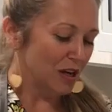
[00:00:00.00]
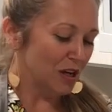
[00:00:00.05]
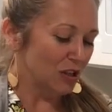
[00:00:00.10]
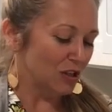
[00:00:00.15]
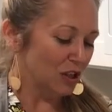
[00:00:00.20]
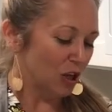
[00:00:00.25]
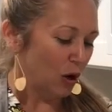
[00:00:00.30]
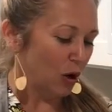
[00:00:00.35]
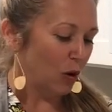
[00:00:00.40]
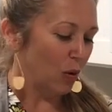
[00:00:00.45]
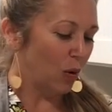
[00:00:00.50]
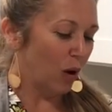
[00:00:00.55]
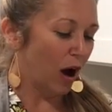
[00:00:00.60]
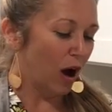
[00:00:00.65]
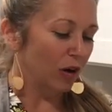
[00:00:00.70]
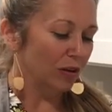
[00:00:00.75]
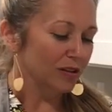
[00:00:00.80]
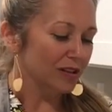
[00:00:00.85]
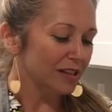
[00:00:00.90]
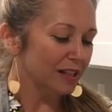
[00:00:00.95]
So
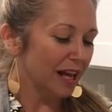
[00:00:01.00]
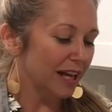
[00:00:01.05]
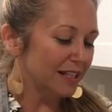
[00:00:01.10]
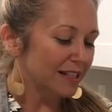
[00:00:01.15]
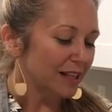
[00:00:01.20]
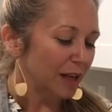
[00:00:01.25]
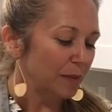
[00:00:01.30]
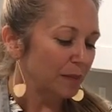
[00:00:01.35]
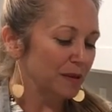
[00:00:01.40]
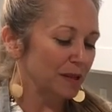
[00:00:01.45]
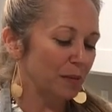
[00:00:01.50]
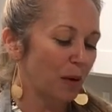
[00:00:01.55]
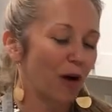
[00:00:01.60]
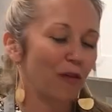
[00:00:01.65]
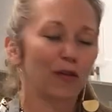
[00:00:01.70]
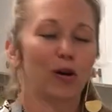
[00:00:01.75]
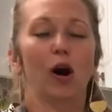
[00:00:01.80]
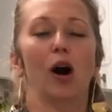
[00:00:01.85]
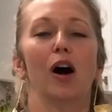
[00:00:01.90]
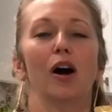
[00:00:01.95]
I'll slice up some
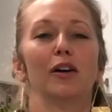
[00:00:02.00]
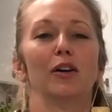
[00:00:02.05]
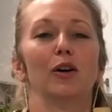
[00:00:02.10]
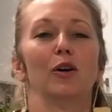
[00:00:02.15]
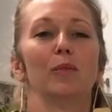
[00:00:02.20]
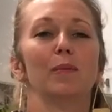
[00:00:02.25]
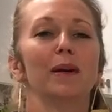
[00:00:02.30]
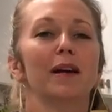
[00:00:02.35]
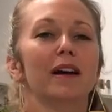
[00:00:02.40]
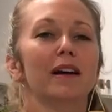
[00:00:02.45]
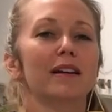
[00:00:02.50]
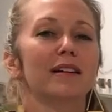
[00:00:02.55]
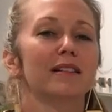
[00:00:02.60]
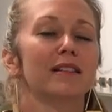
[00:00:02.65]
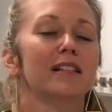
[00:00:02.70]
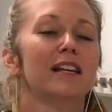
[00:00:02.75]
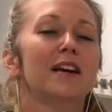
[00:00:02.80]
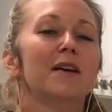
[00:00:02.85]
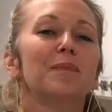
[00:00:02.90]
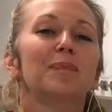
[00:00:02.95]
avocado
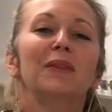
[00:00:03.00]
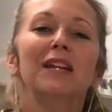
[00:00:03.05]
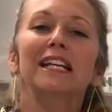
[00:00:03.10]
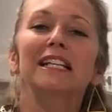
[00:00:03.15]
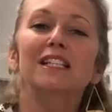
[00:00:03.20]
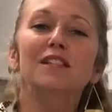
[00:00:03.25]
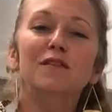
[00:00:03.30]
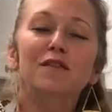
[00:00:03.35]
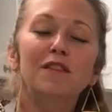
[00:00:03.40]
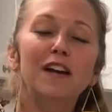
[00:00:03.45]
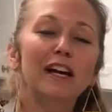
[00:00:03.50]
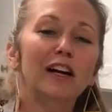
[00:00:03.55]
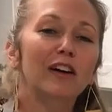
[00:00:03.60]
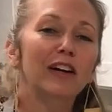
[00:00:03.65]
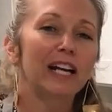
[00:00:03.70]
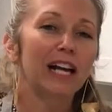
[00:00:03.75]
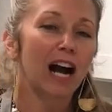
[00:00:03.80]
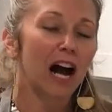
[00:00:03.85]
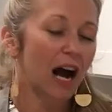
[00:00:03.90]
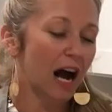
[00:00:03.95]
because it's
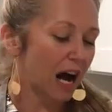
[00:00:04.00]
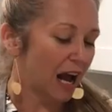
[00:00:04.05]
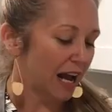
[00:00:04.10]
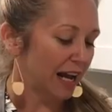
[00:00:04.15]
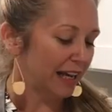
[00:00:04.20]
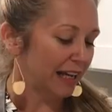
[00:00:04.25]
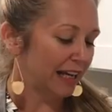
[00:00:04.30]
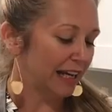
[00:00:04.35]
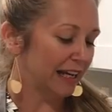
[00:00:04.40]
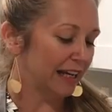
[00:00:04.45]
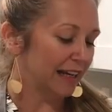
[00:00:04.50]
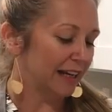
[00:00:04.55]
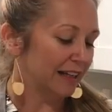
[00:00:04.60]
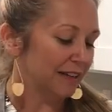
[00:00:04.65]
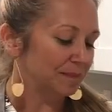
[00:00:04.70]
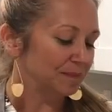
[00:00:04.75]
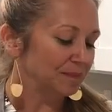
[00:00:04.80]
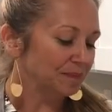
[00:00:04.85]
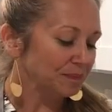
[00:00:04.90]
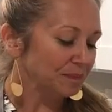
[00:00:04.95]
very high
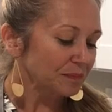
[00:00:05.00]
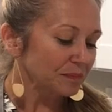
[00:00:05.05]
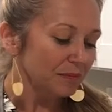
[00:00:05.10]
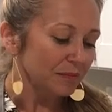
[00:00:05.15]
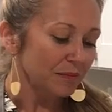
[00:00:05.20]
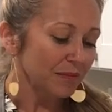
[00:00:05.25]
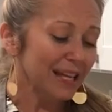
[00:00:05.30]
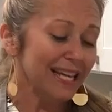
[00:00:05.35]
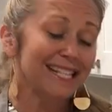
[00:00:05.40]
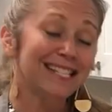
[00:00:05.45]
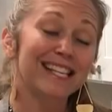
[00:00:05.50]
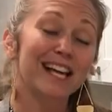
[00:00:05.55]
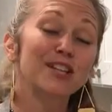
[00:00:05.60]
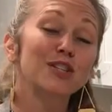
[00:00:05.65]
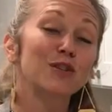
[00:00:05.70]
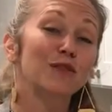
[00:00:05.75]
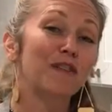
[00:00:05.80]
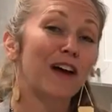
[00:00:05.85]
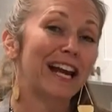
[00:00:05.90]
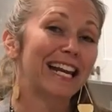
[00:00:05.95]
in
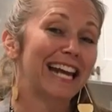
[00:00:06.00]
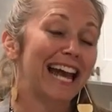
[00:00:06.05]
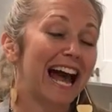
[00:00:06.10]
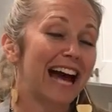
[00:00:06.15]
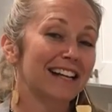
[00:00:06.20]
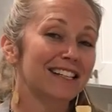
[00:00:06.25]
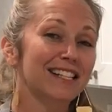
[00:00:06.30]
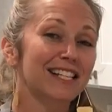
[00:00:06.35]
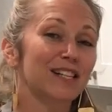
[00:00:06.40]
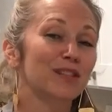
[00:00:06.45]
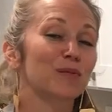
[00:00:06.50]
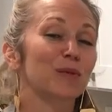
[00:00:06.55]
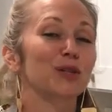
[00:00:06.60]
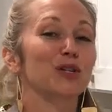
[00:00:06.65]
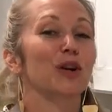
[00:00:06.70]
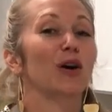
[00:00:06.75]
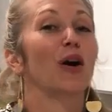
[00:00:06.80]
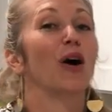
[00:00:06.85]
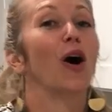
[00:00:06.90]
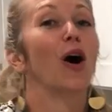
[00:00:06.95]
essential fatty acids, which are